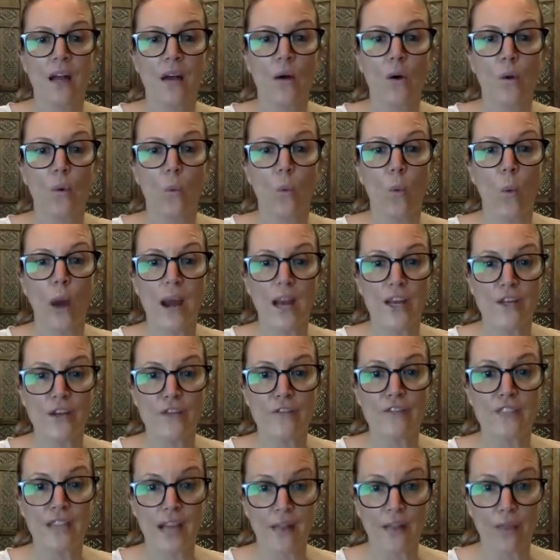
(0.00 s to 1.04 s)
when
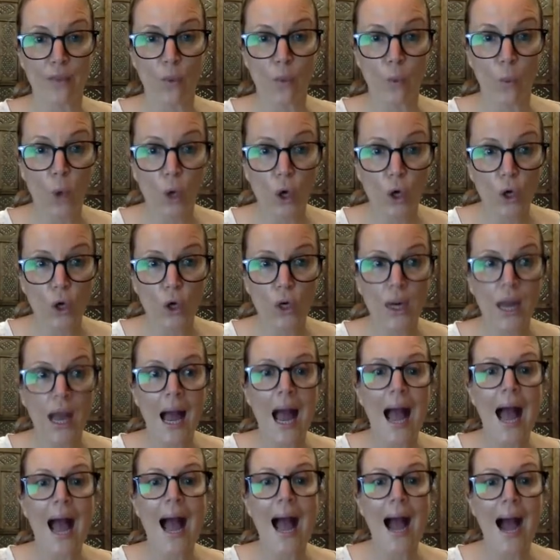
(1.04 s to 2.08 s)
you've done the work,
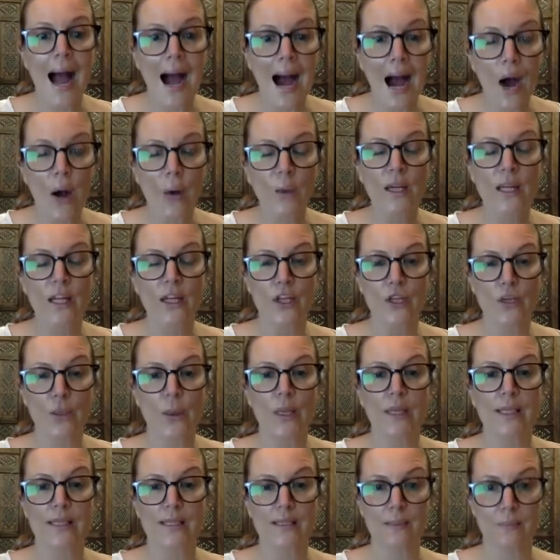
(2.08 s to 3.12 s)
how can you
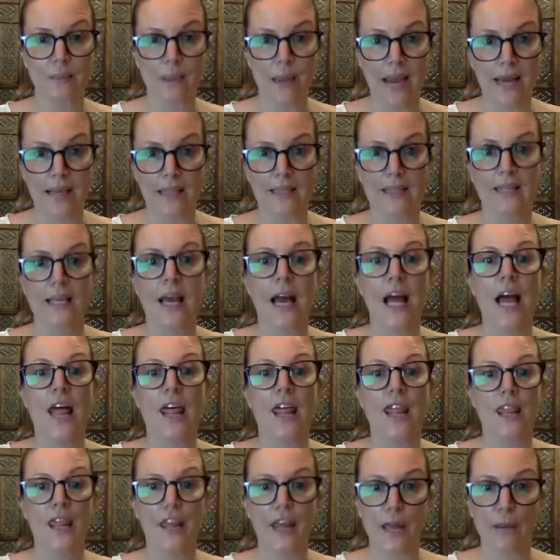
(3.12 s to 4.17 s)
expect
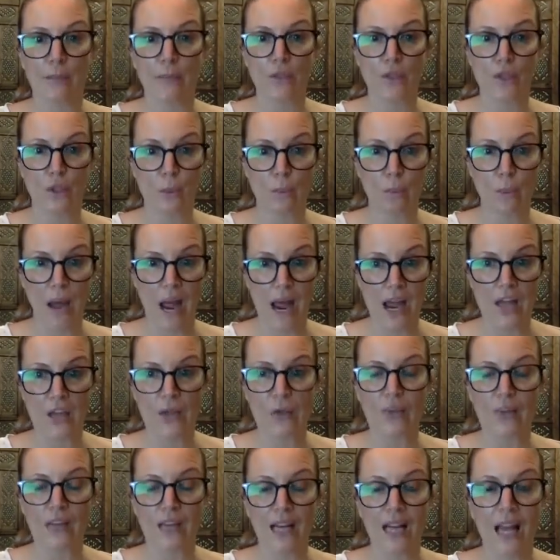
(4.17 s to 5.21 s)
them to pay
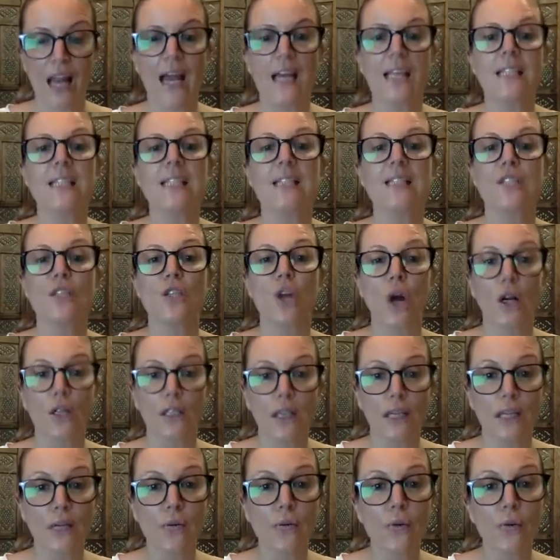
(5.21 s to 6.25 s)
you? The client is
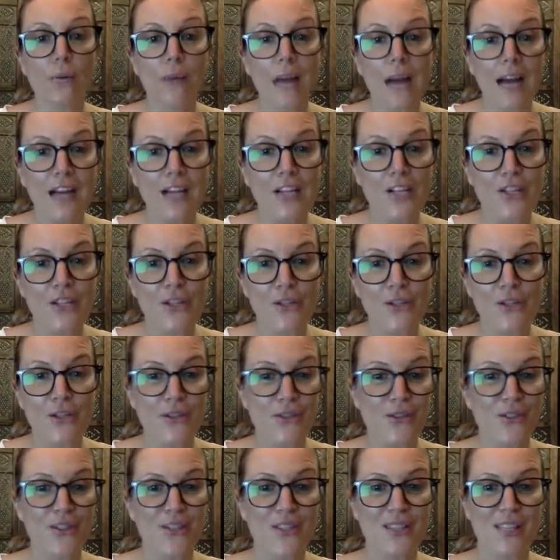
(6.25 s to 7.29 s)
not going to remind
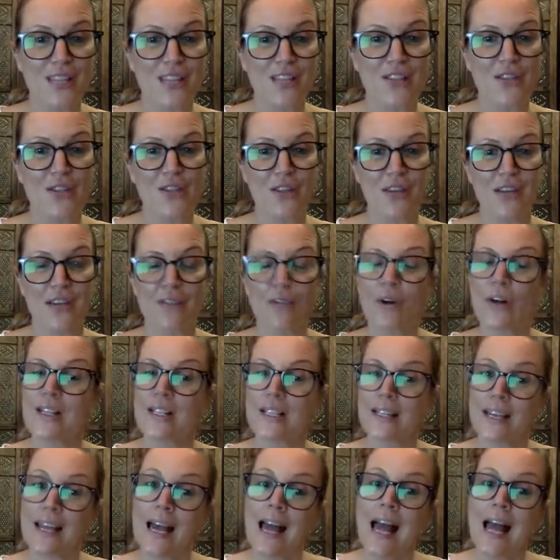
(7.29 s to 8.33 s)
you to send you the
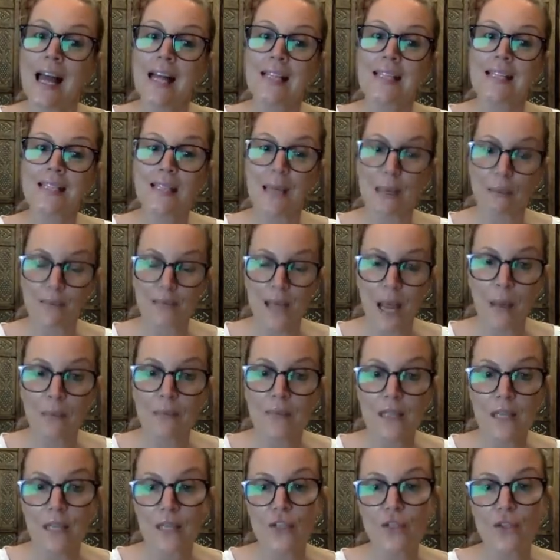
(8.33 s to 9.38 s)
invoice, and
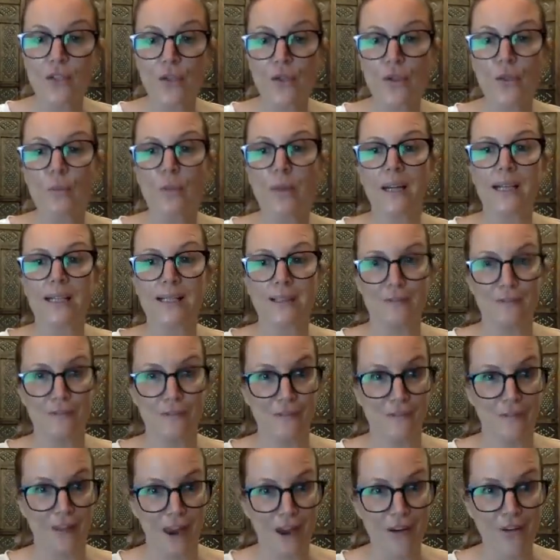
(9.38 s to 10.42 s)
sometimes they do, but it's
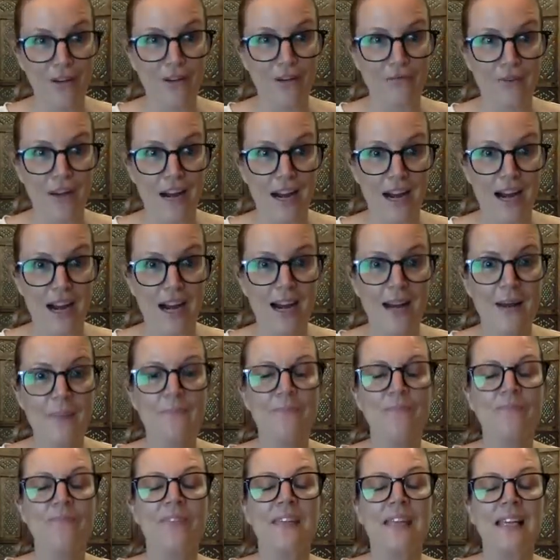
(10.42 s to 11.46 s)
very rare.
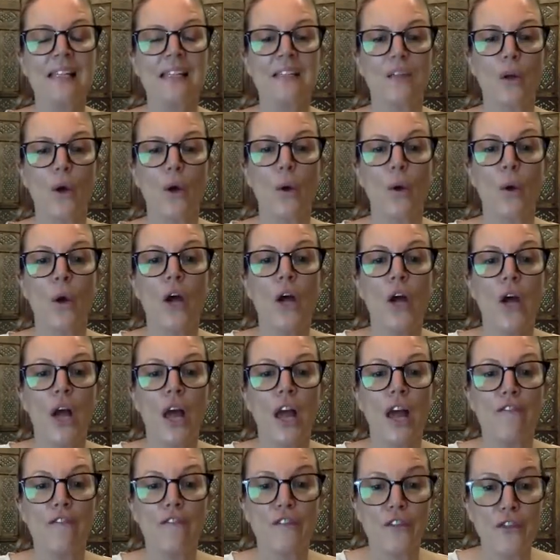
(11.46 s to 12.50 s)
So
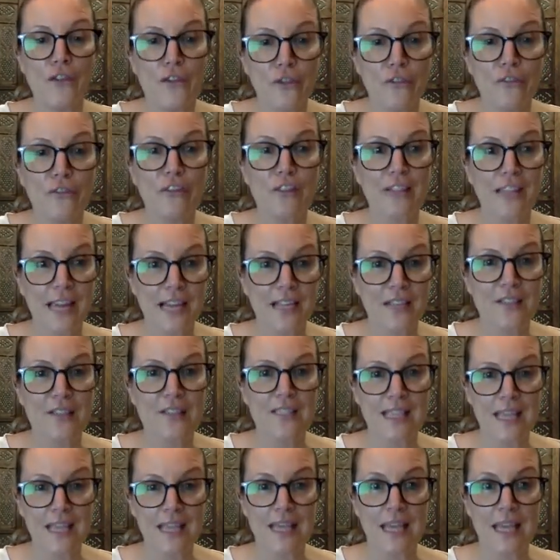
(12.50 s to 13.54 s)
if you forget to
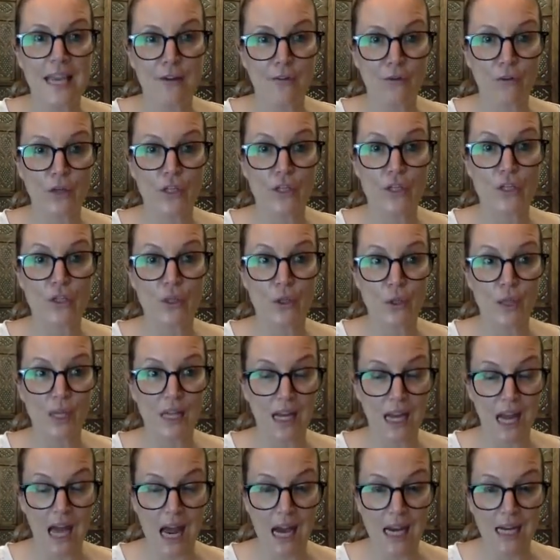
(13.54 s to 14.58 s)
send the invoice to the
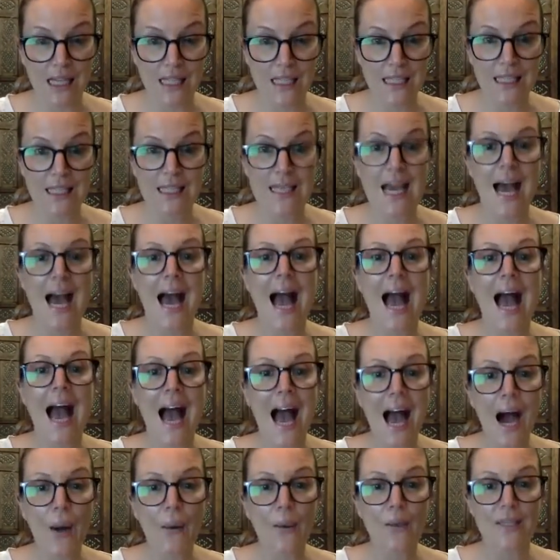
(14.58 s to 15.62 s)
client,
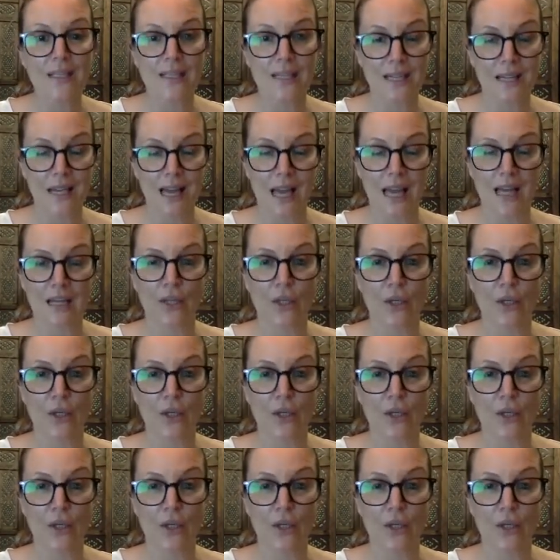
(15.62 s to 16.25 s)
how is the client